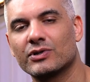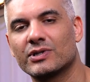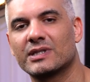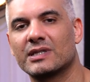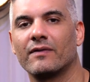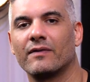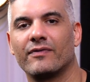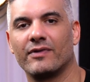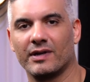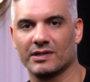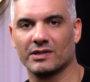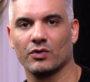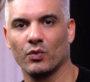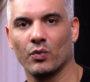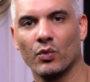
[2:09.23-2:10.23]
yourself
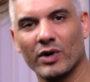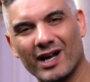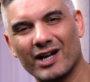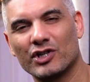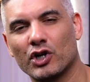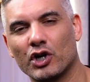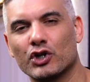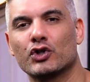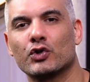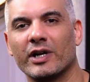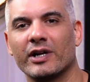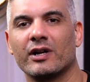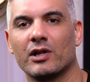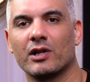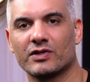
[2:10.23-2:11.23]
this, would I charge
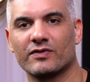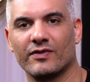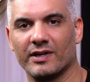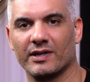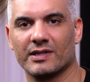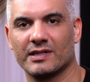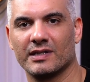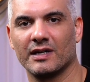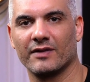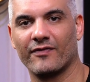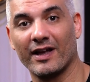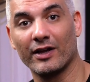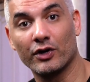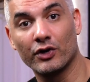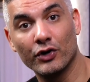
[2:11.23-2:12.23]
$20 for this if
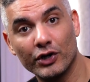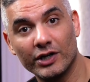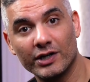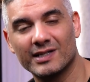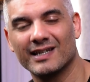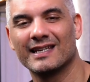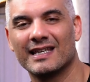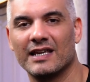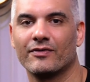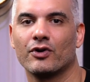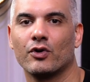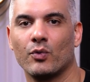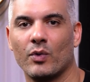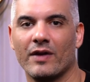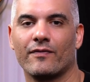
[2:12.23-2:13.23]
I couldn't give it
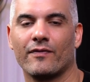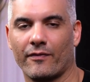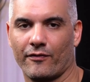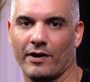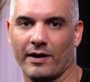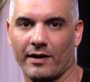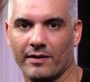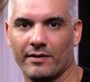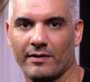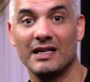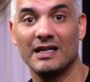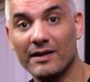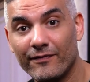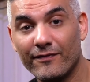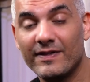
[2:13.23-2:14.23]
away for free?
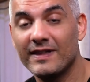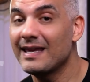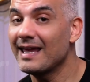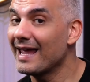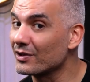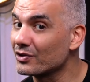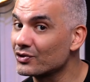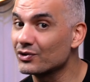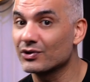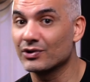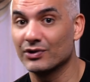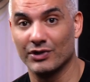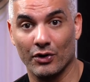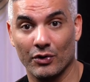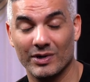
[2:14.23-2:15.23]
If the answer is
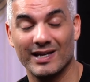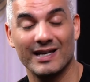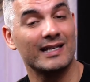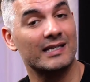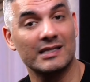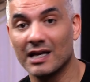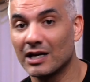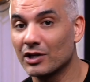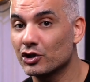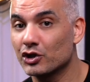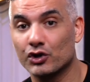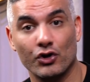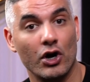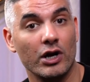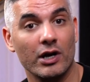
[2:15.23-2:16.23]
no, it's not
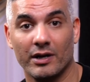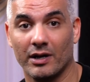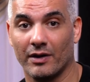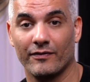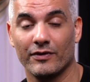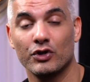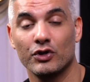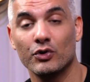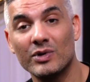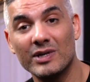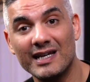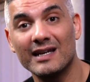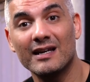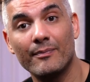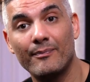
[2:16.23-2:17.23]
strong enough. You
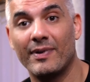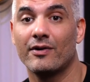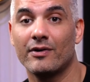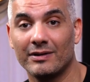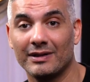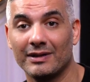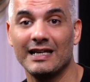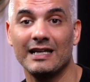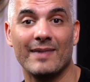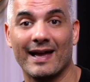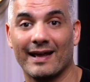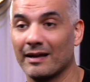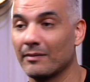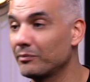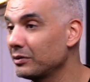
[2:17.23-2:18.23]
need a better lead
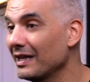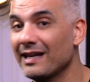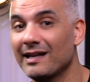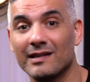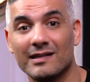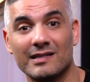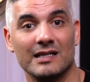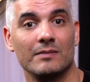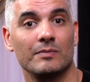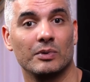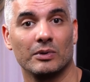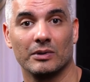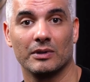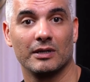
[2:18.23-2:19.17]
magnet, plain and simple.